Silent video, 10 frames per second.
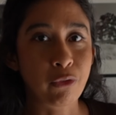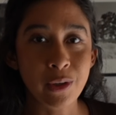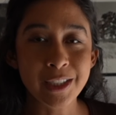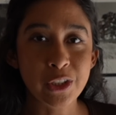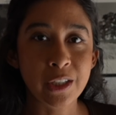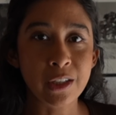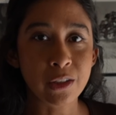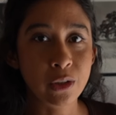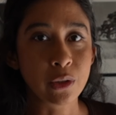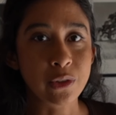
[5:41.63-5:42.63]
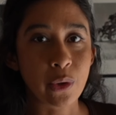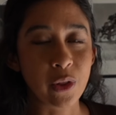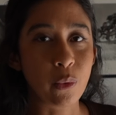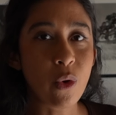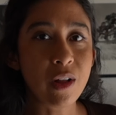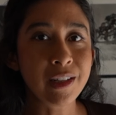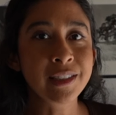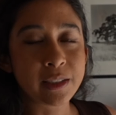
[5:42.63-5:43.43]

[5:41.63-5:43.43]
furniture close to all the walls.